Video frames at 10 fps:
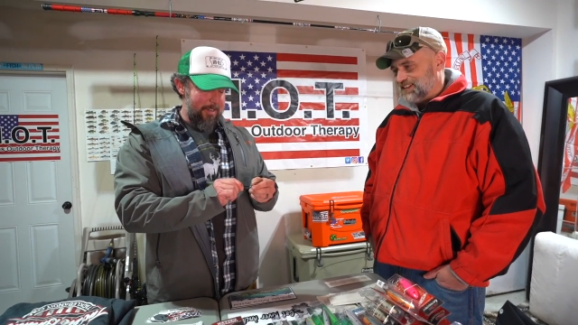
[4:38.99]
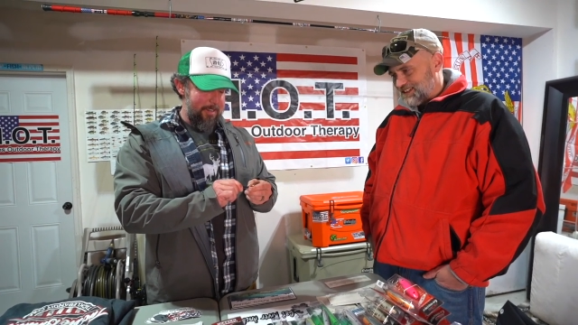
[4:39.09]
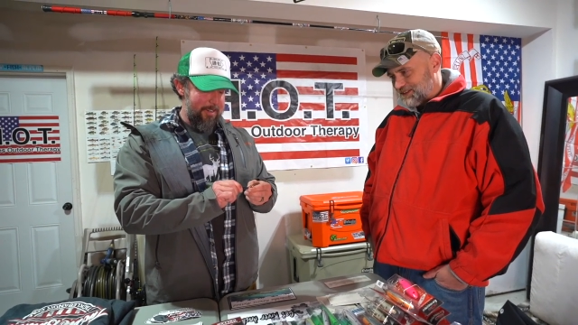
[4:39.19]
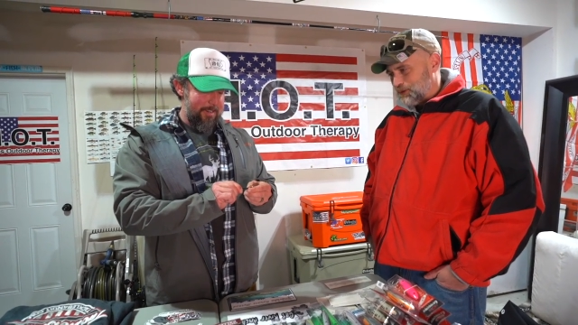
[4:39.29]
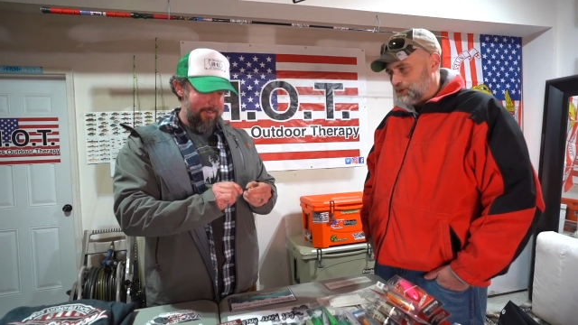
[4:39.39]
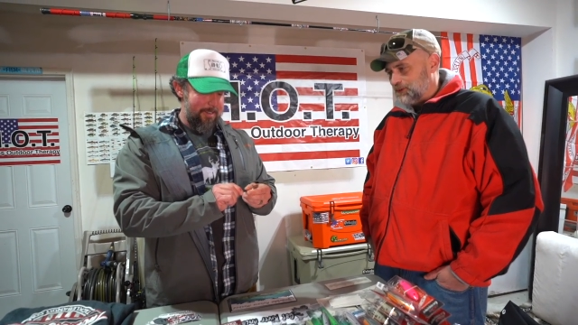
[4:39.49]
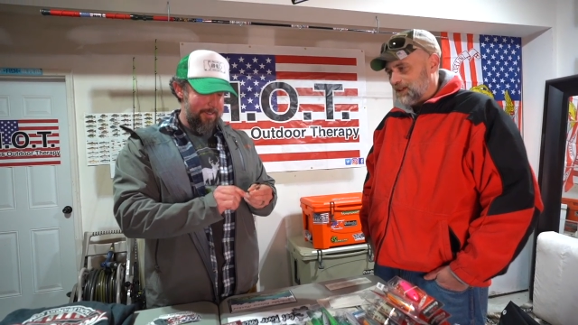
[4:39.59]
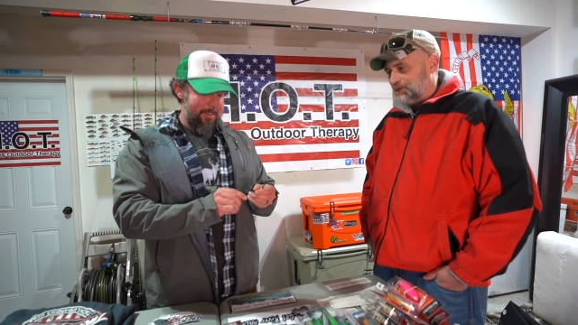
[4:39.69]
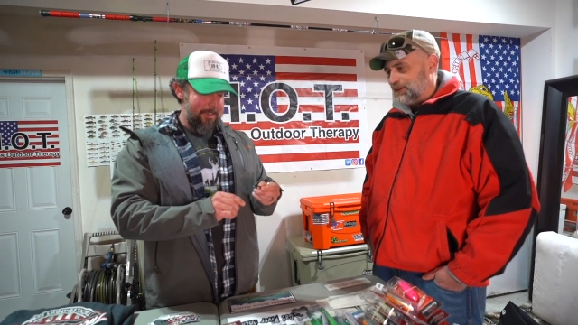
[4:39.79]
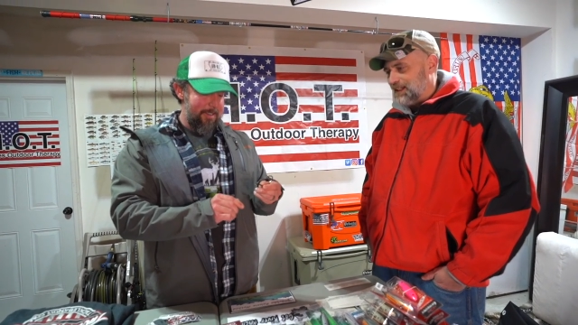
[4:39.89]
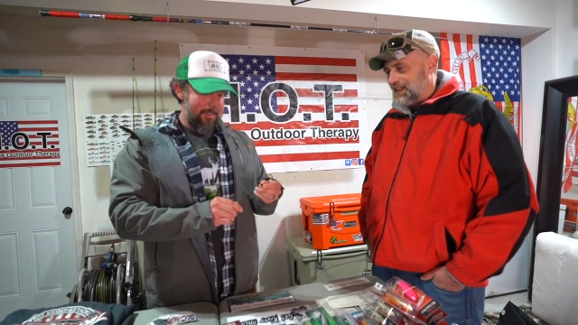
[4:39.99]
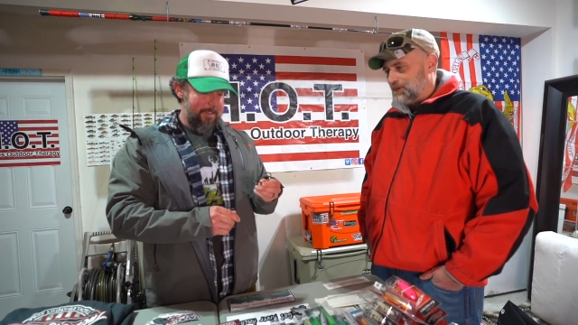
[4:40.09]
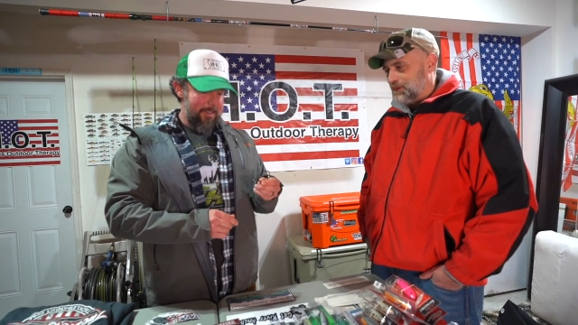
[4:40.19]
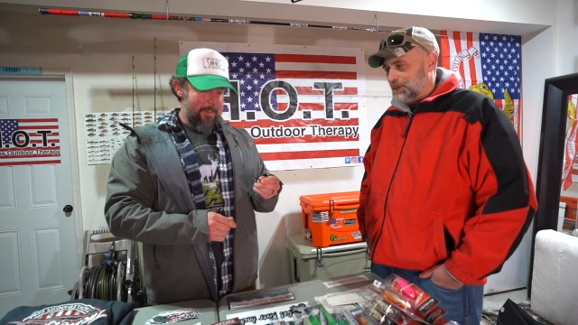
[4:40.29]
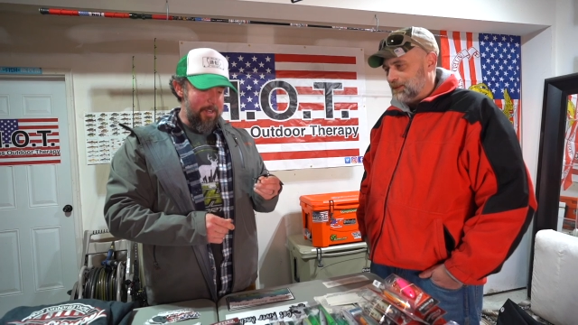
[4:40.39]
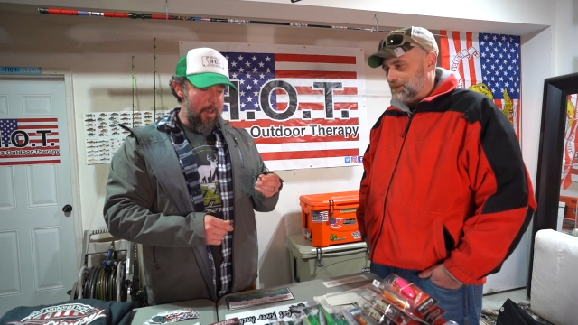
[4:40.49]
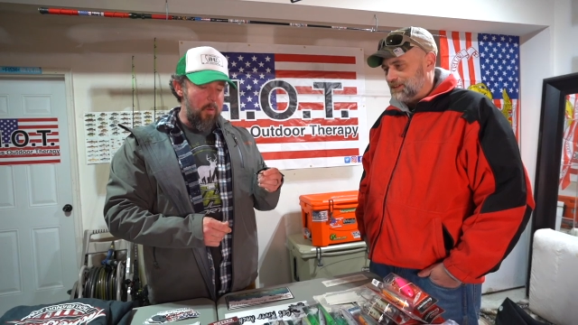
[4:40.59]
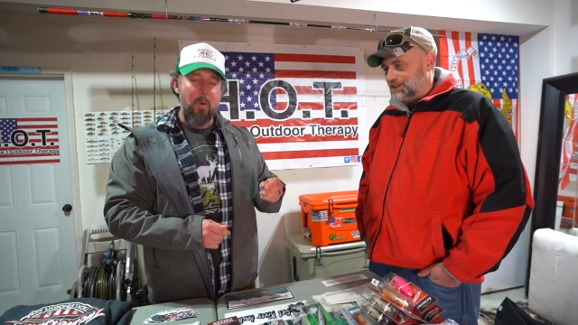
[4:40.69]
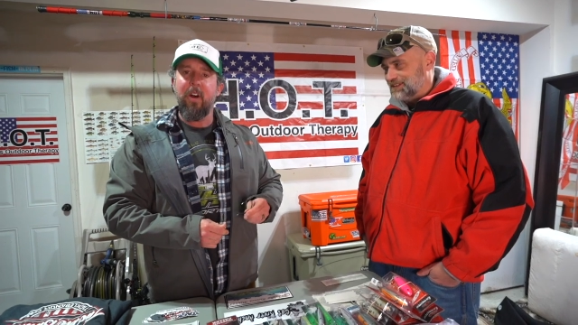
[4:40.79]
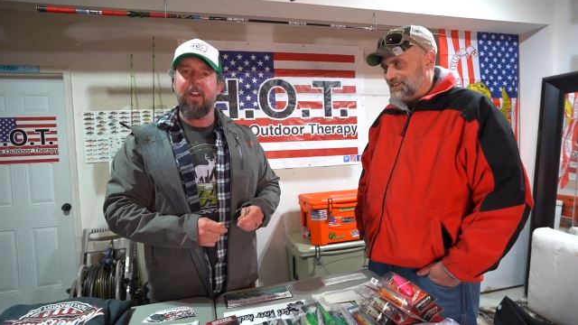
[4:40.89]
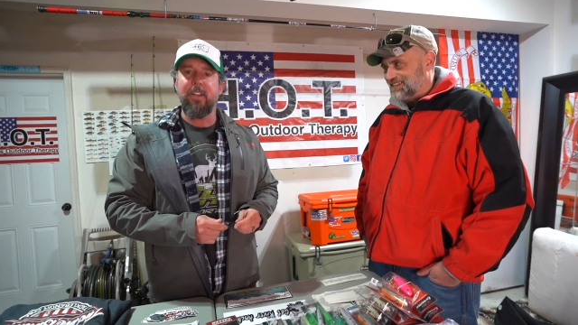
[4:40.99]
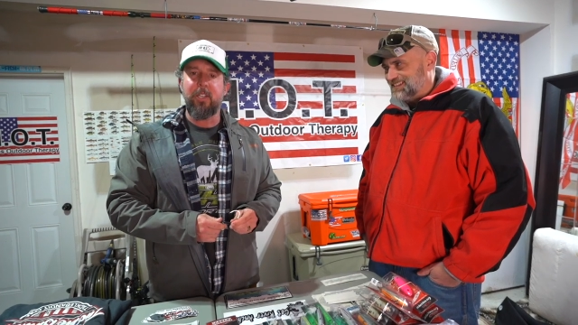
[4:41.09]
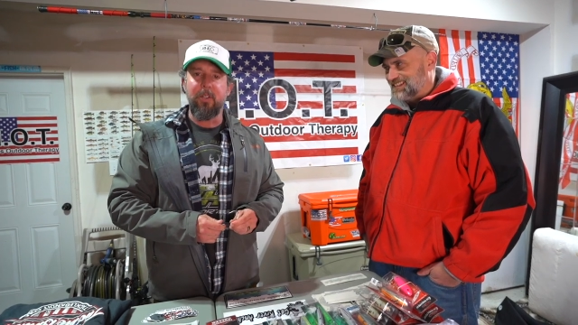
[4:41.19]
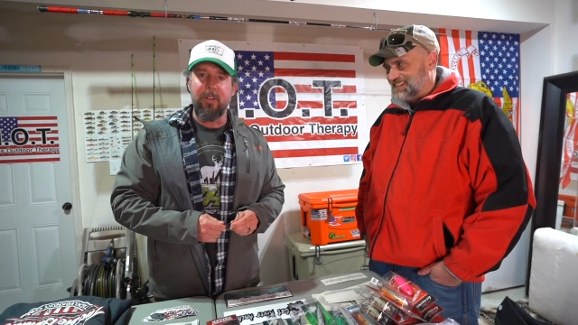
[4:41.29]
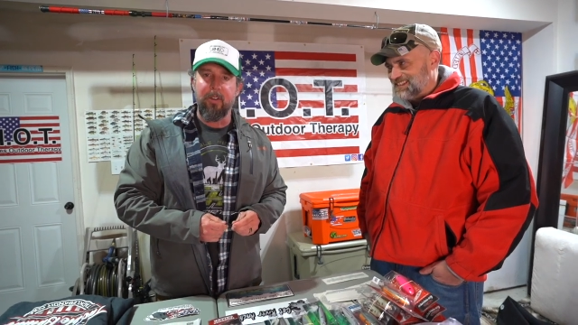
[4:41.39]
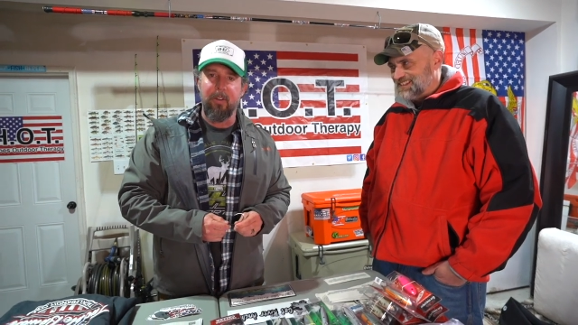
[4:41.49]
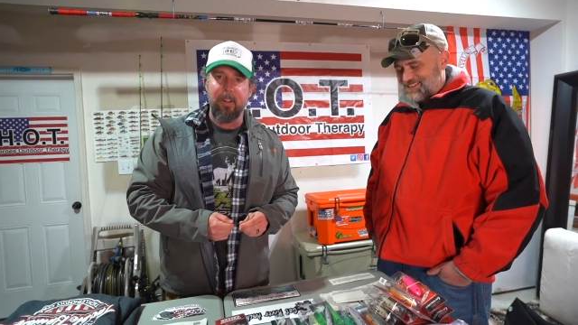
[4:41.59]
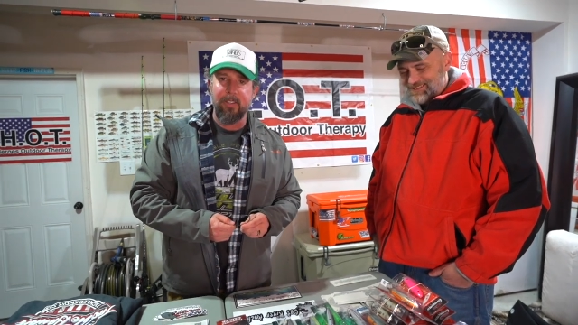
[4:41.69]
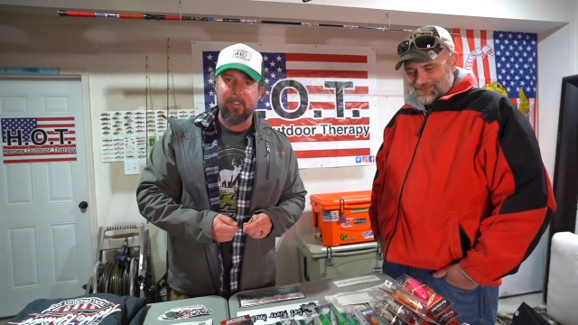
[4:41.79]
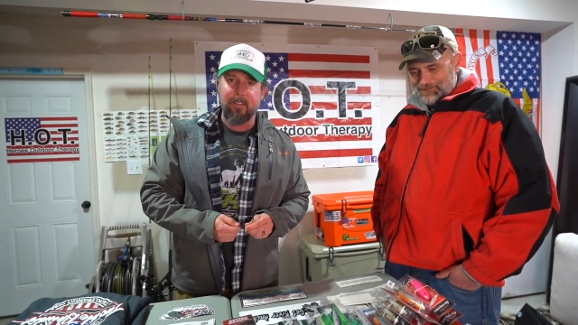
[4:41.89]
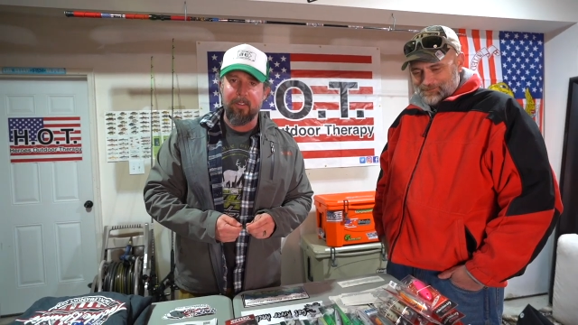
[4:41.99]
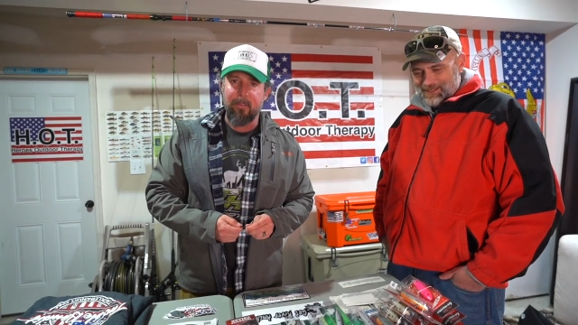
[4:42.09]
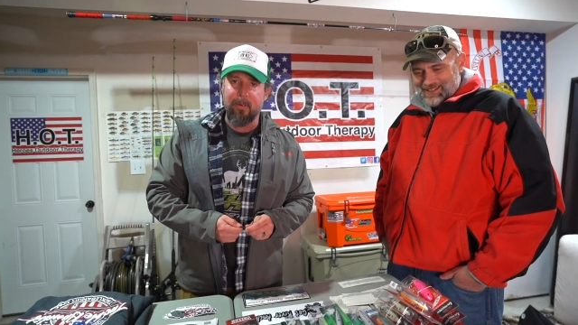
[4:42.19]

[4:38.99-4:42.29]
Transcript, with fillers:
Speaker 1: and those will definitely handle the big ones. No 1- and 2-year-olds.